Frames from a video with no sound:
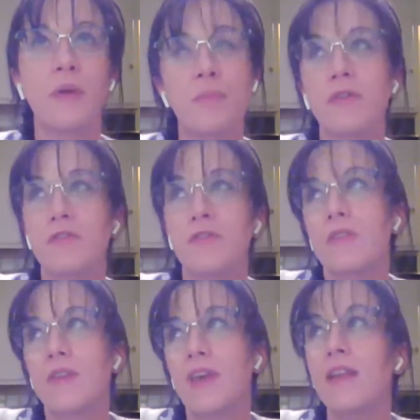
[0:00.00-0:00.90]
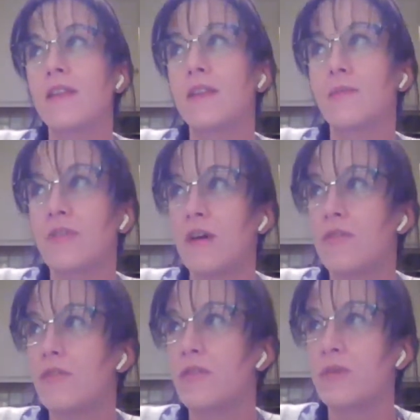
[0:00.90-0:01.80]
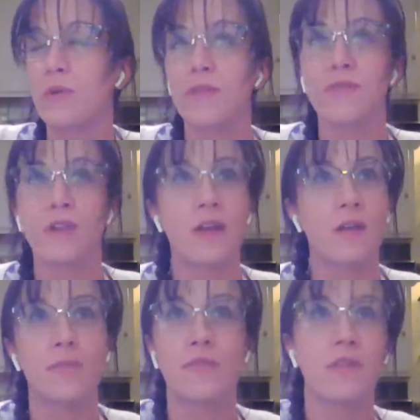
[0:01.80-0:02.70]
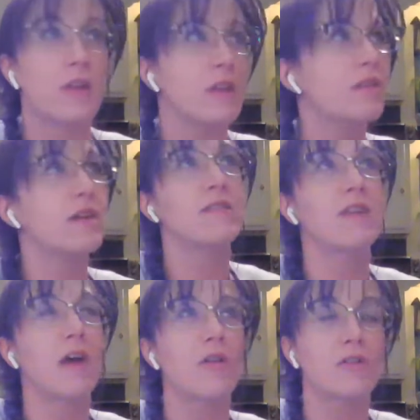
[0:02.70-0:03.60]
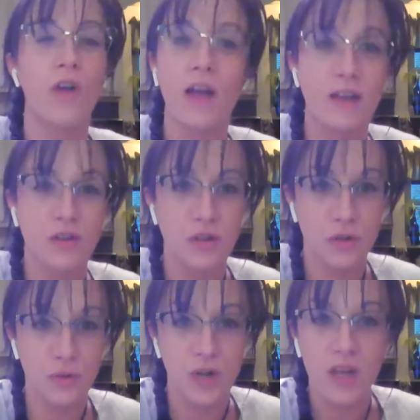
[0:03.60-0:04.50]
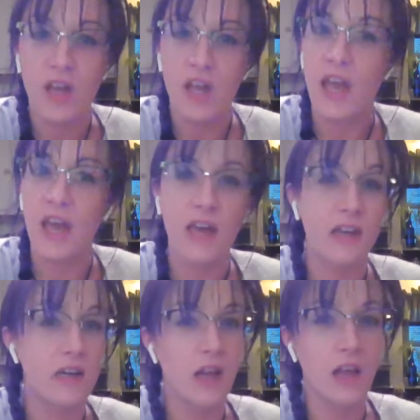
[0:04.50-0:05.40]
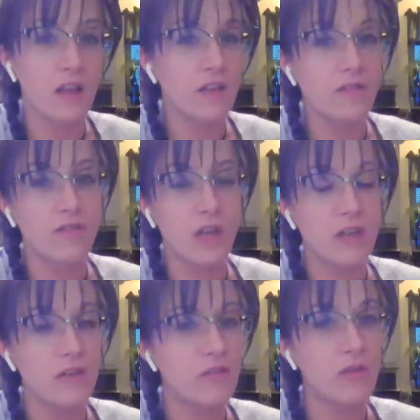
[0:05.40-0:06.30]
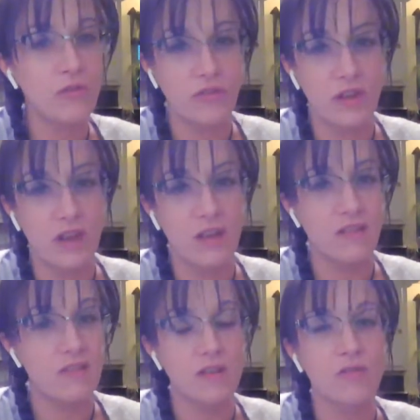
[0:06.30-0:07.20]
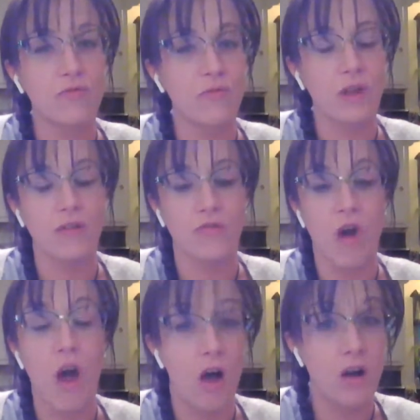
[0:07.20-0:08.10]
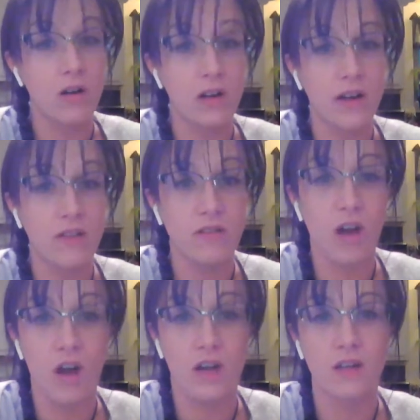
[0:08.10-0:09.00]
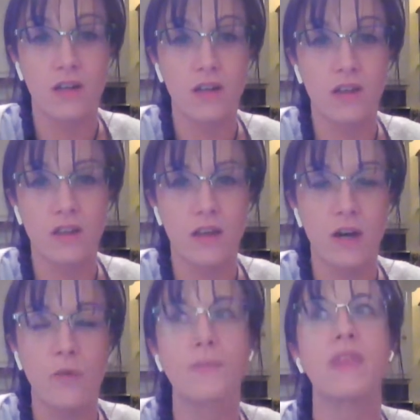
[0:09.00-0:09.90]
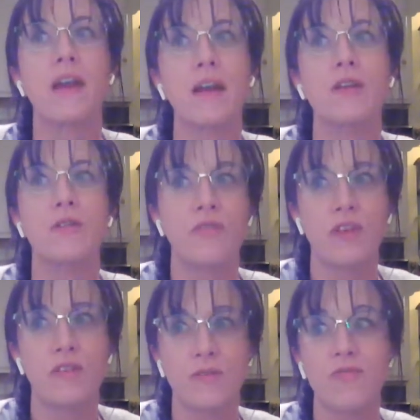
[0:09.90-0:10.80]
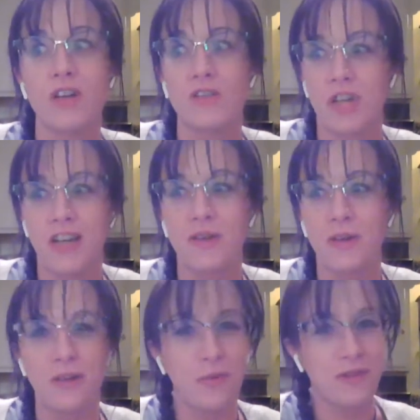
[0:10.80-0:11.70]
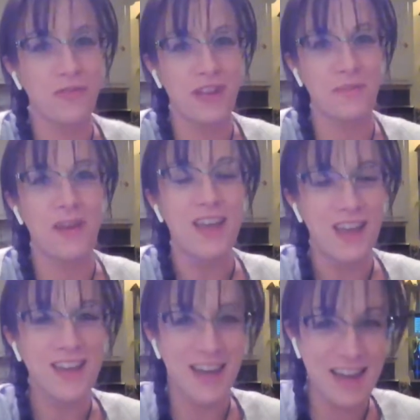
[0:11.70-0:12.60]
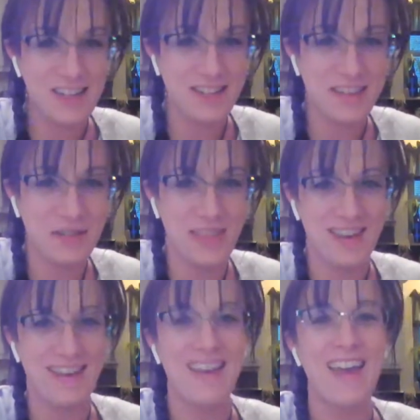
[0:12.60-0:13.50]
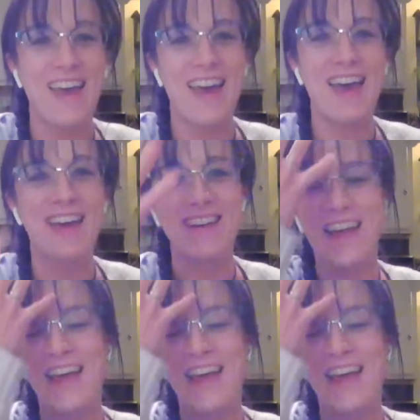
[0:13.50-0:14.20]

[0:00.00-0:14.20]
people killing themselves over twin flames and things like or trying to and it's it's so it's just it's wrong it's not you know but then i do see some real genuine twin flame connections out there and